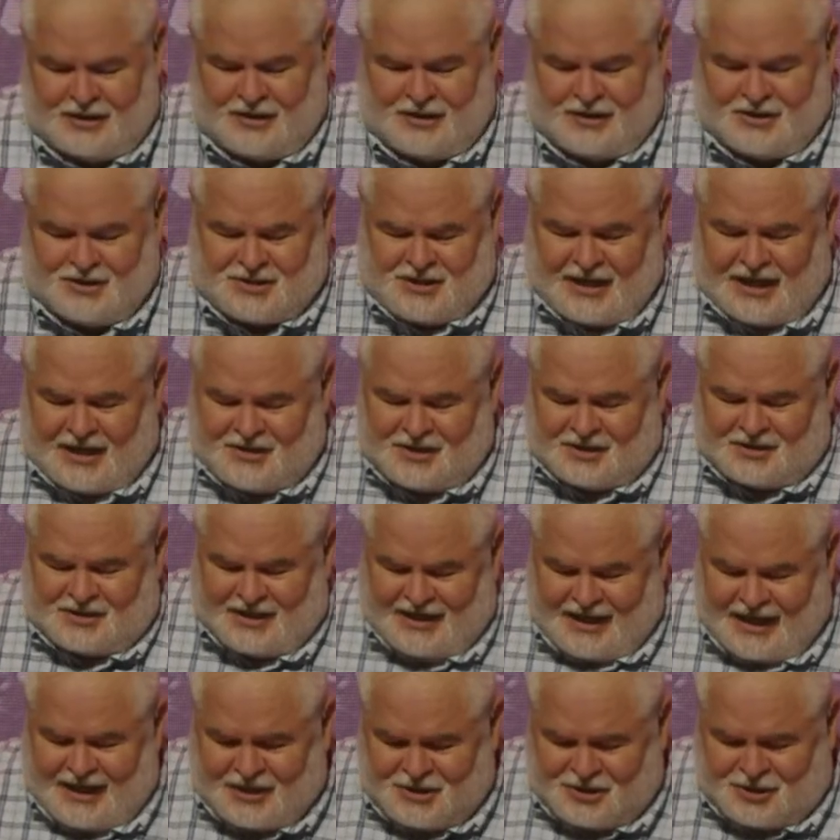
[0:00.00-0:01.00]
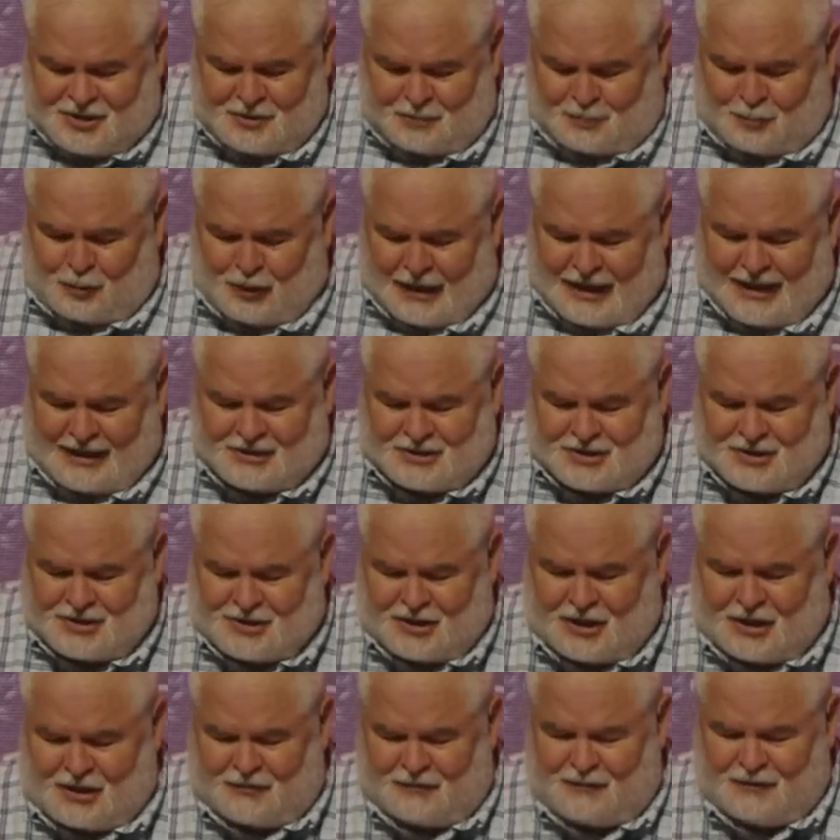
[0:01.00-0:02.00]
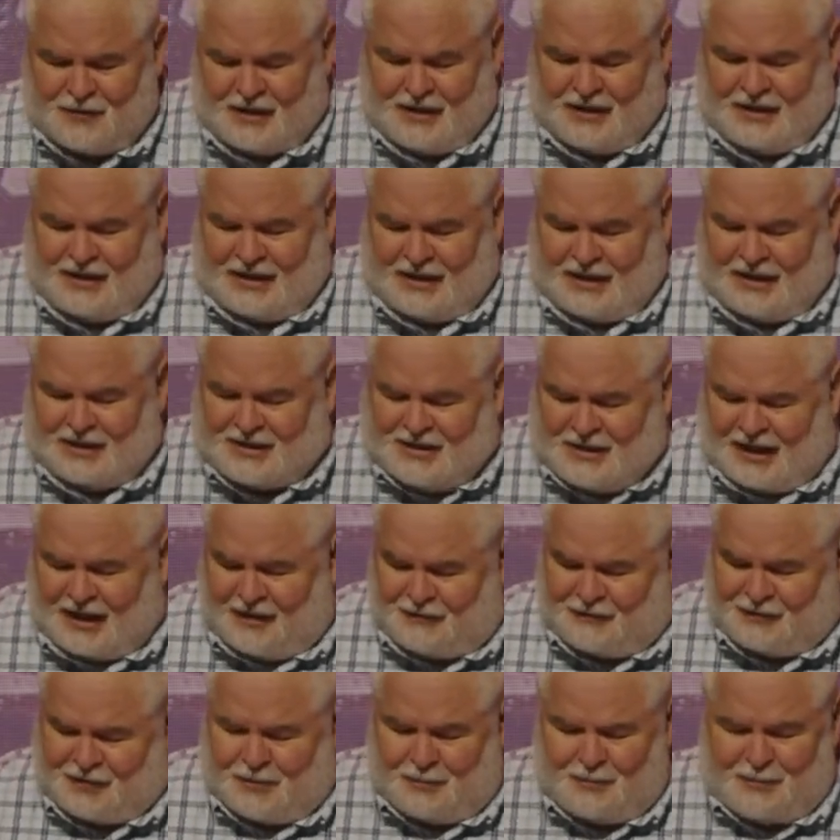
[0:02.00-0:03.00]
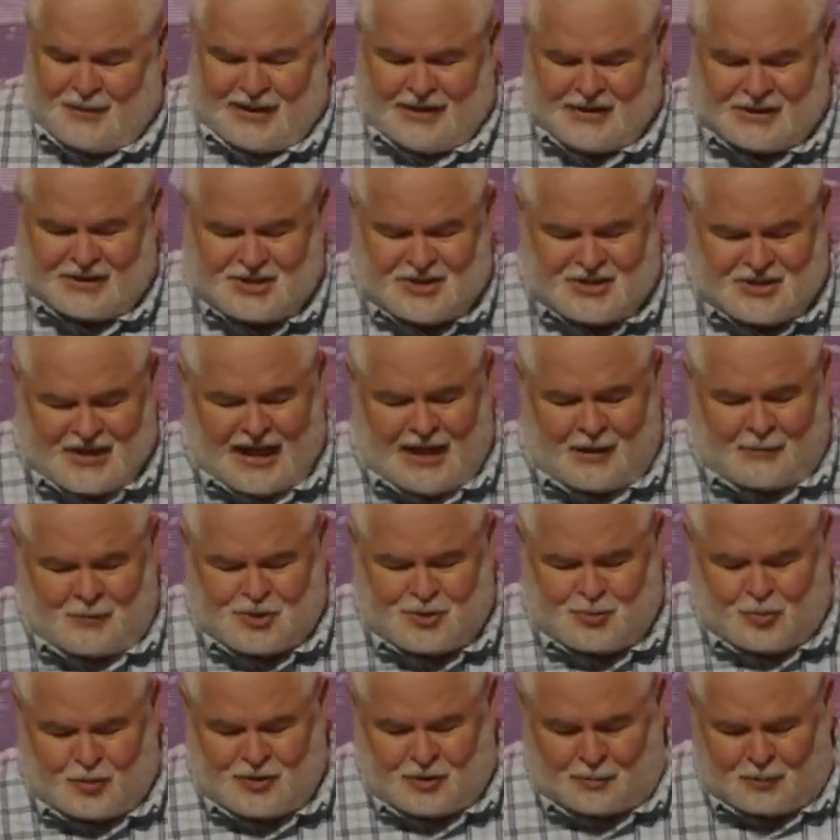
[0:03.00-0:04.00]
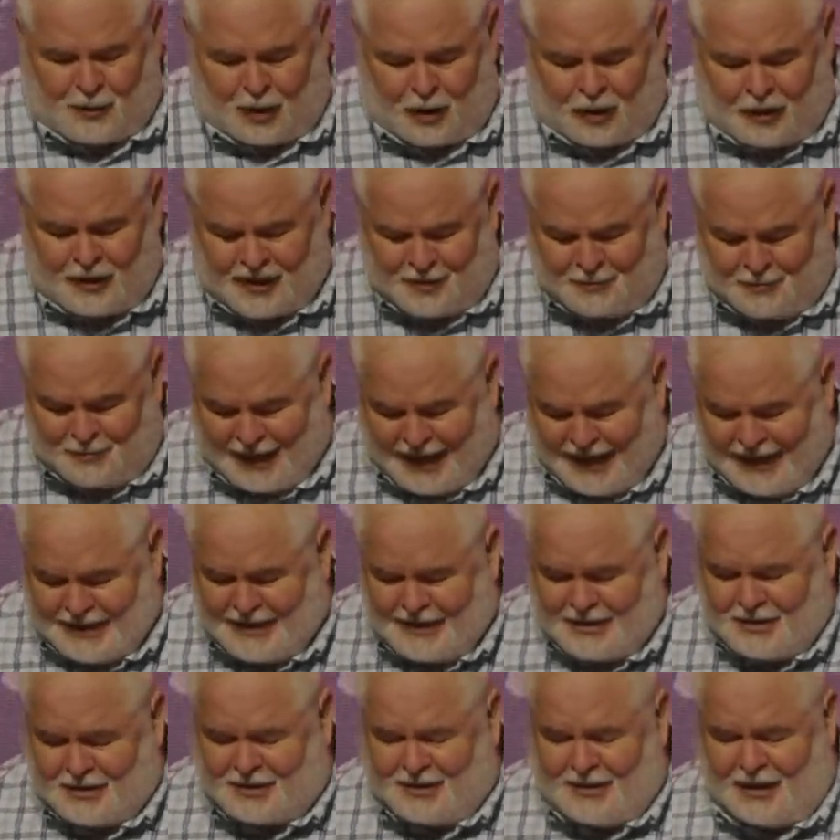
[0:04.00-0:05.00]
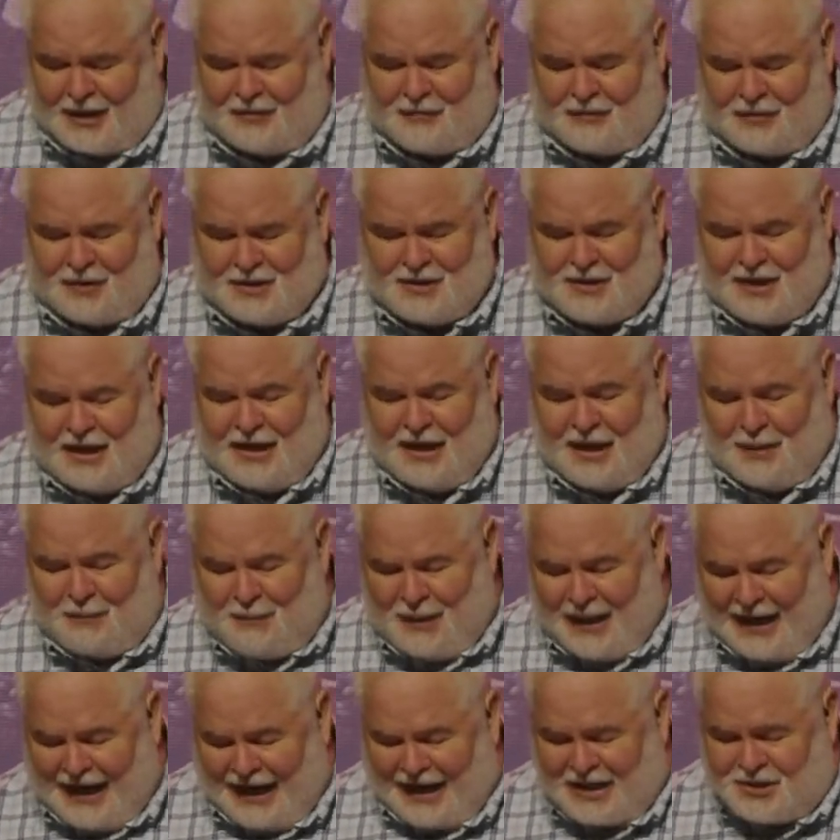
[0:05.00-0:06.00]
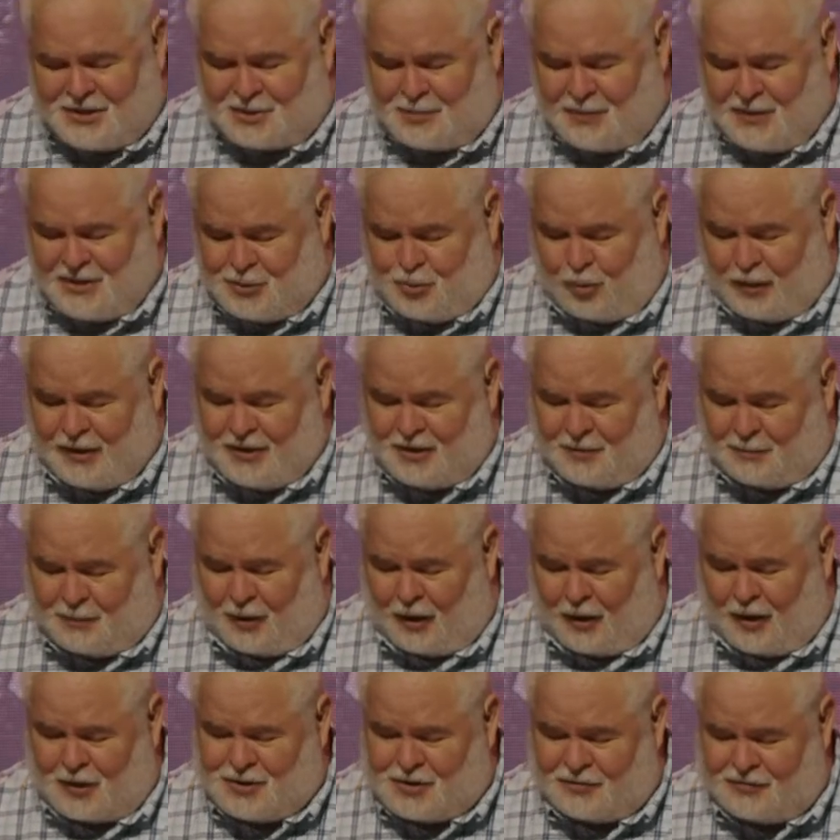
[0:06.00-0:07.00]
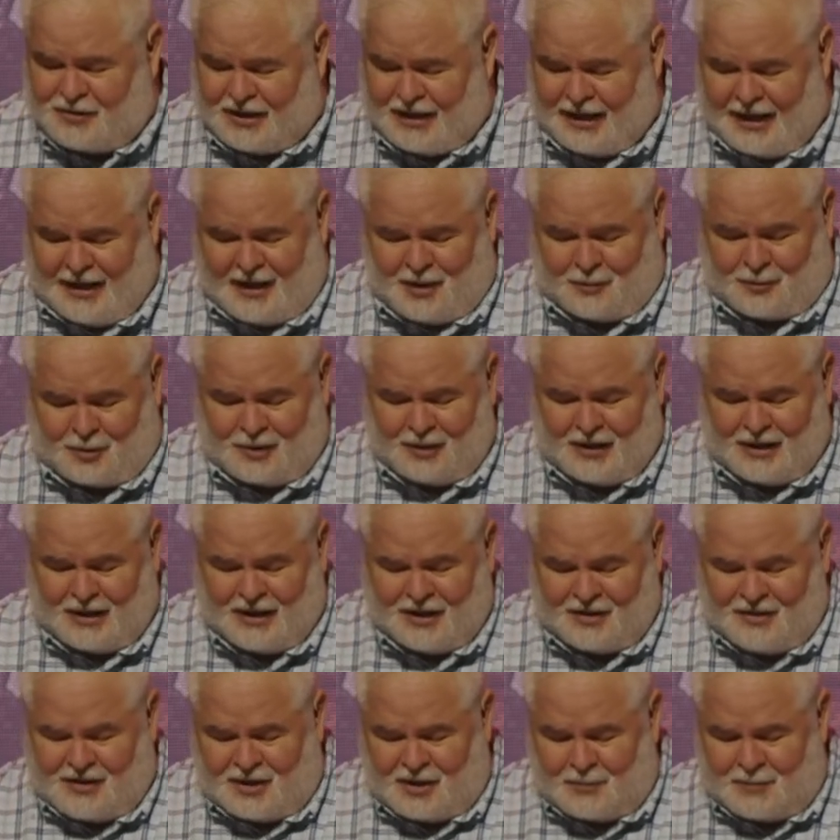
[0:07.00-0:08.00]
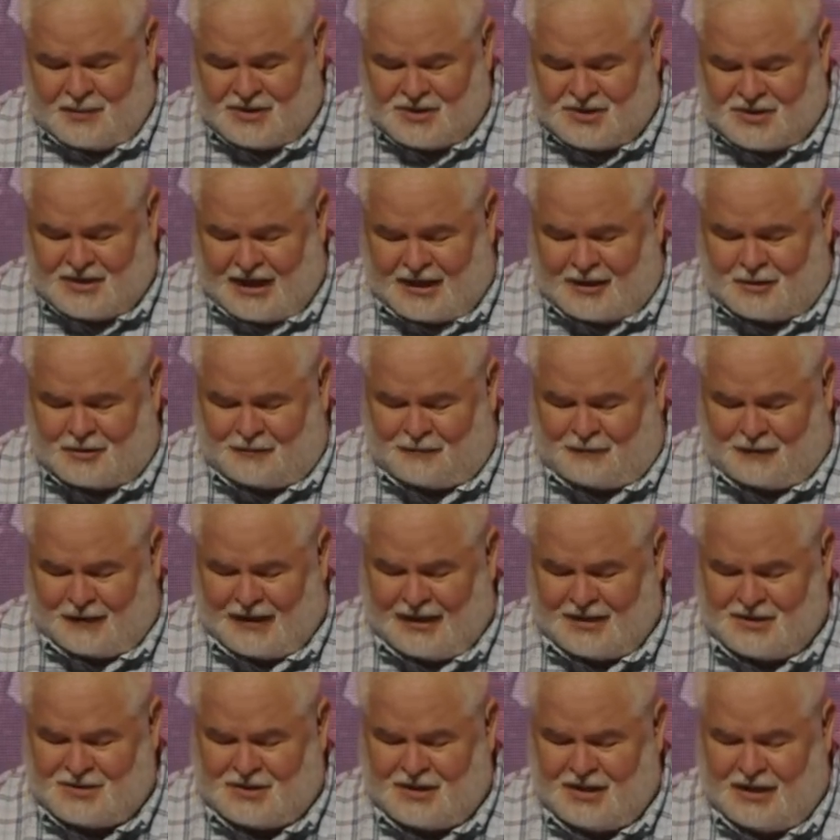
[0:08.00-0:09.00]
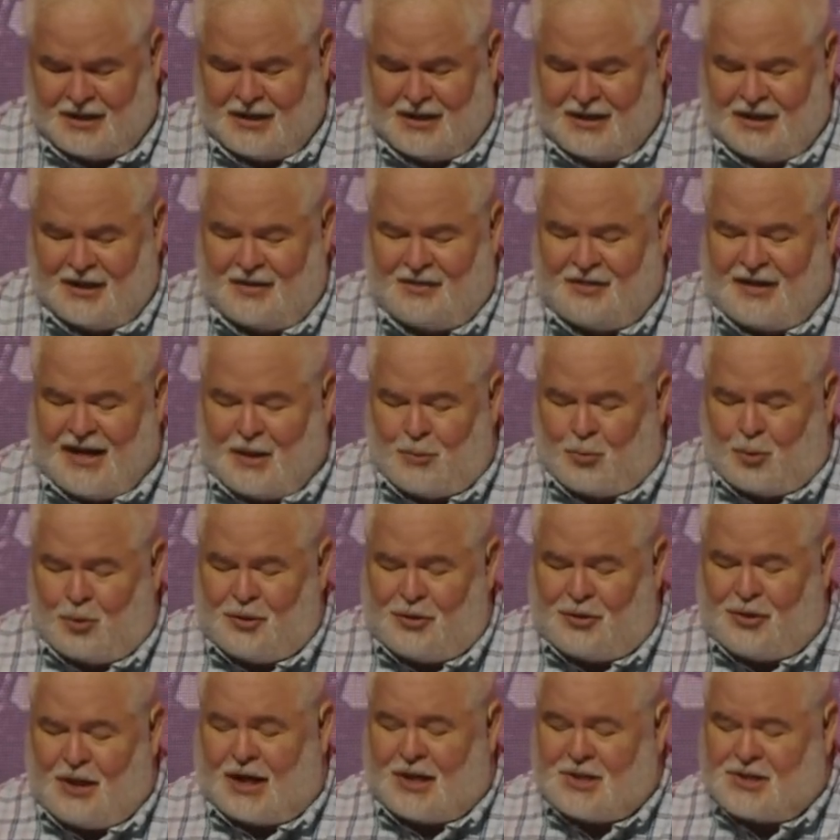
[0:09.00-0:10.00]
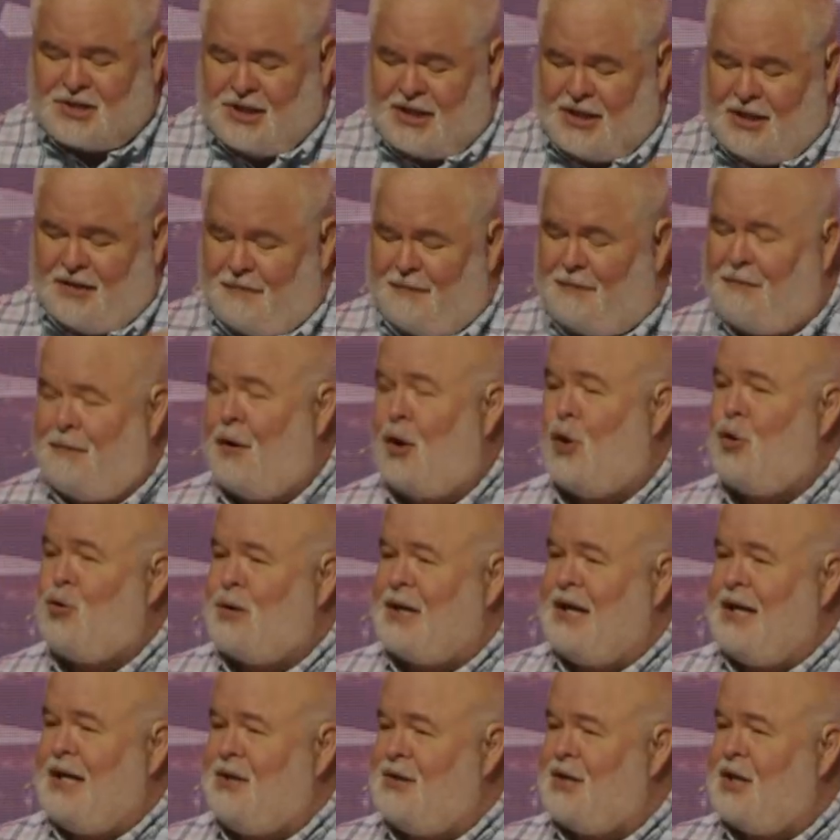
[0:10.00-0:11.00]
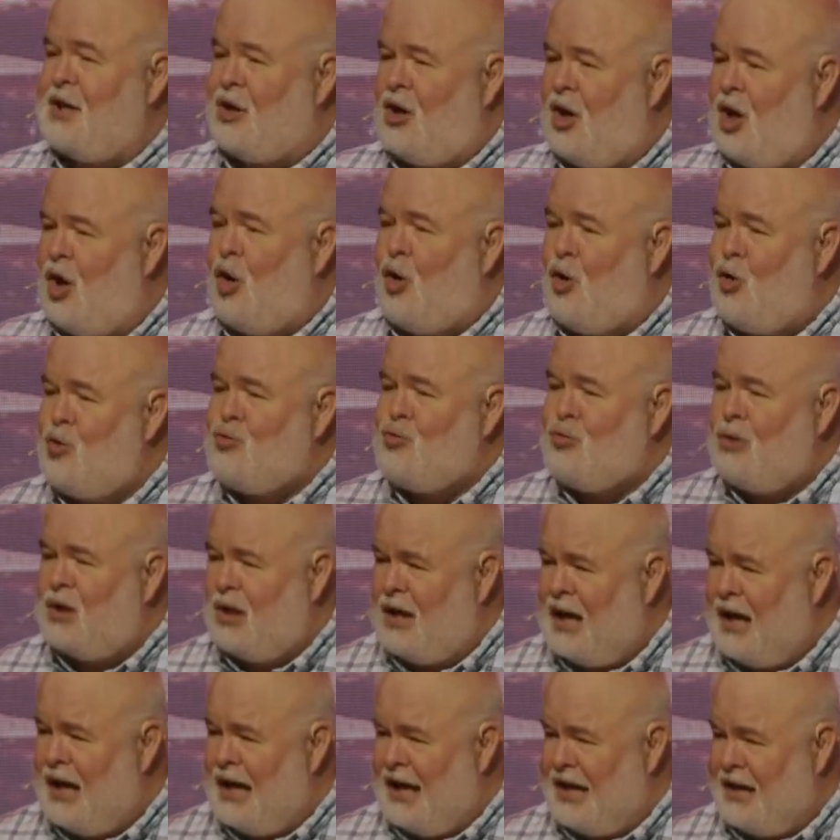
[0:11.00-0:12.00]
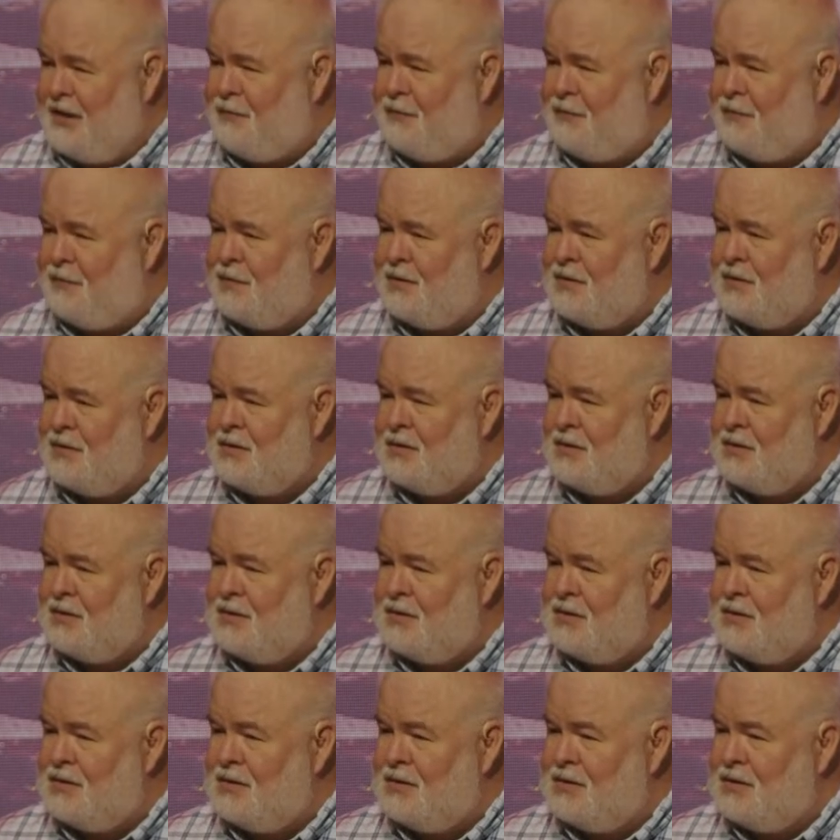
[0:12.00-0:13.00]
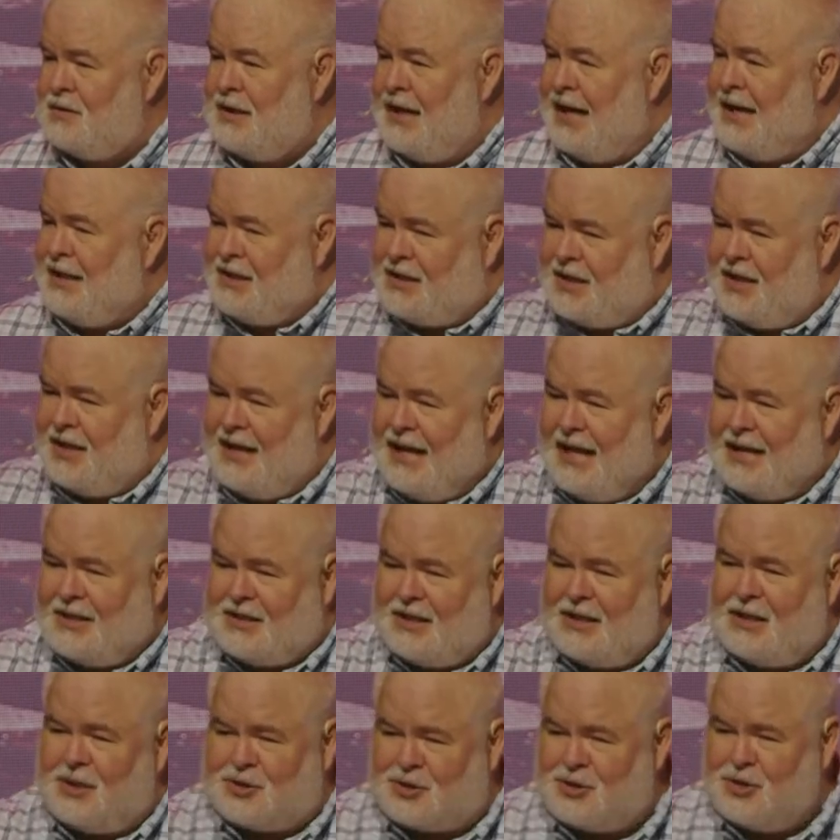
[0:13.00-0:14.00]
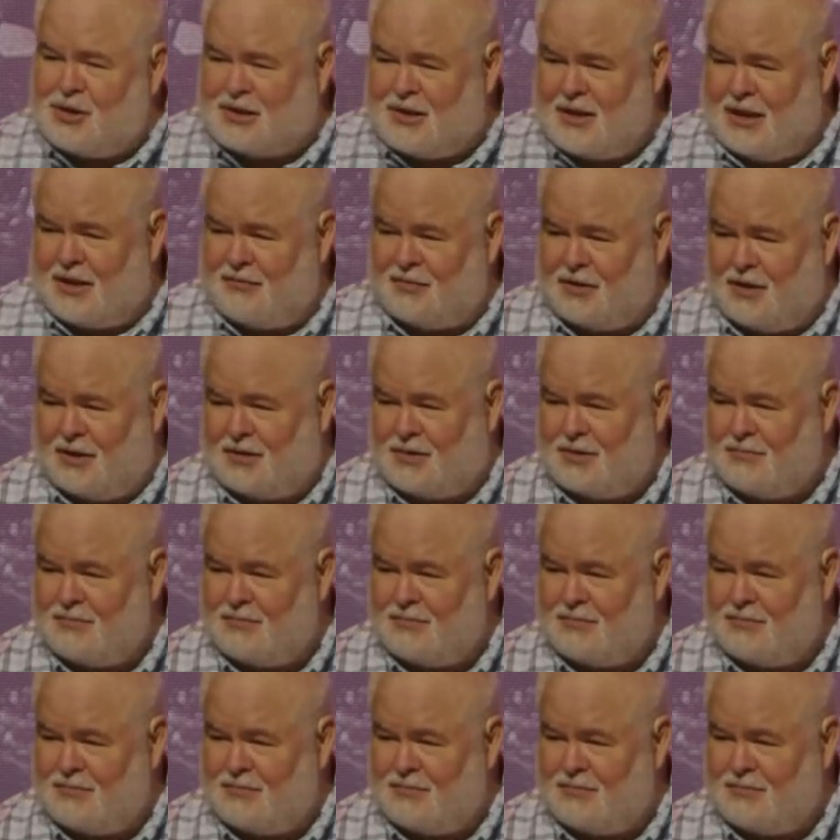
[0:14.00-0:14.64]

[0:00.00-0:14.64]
say that the ancient practice of a covenant being established when the party making the covenant passed between the parts of the animal that had been sacrificed, they were thus invoking their own life and connecting it to the covenant.